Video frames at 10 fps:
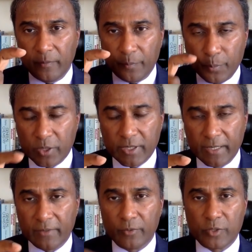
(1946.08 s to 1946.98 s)
put
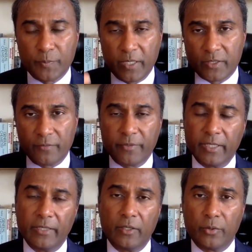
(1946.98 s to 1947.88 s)
together a response, and
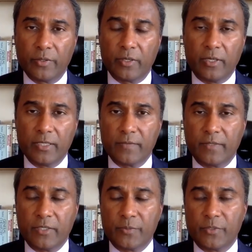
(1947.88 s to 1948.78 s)
really lowered the cost of
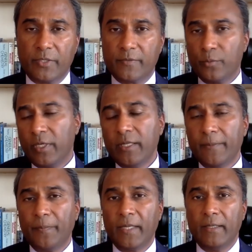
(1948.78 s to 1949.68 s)
customer service. One of
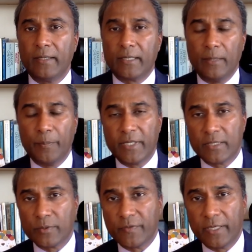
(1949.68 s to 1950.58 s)
the companies
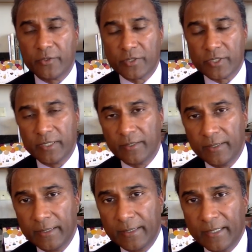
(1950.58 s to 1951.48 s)
that was very interested
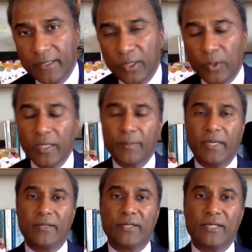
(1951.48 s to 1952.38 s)
in knowing
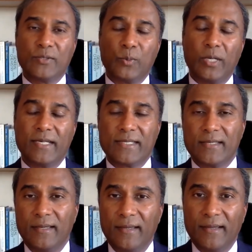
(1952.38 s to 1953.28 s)
about this
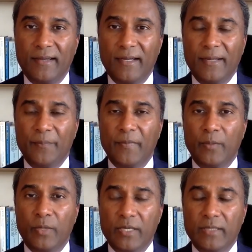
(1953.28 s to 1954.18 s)
was
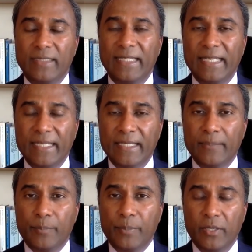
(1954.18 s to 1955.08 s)
one of the
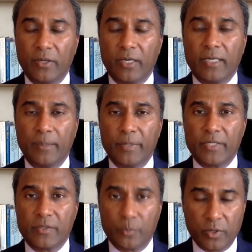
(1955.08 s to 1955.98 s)
leading PR
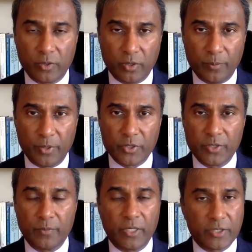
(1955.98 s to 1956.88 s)
companies in the world called
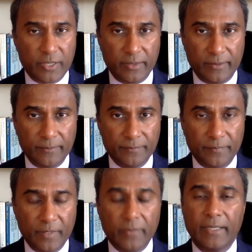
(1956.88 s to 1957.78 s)
Burson Marsteller,
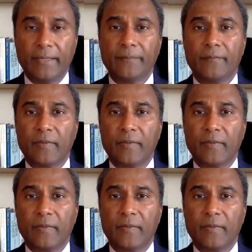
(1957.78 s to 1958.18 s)
okay?